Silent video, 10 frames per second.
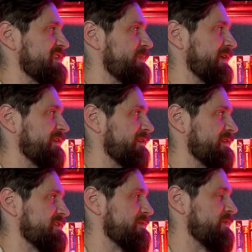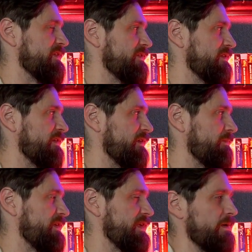expecting this to be good, and
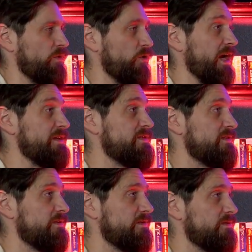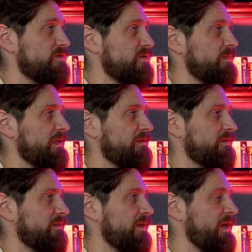it became great to me.
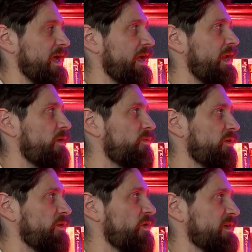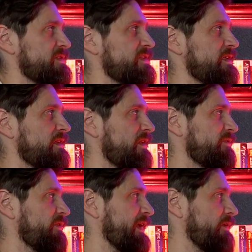And I really want to see
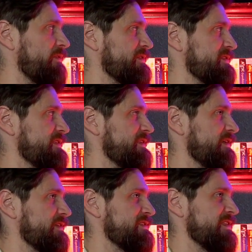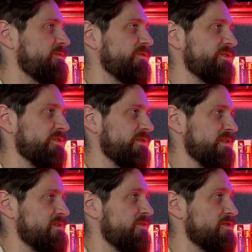another one. I want to see a sequel to
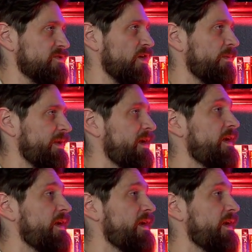this first Omen.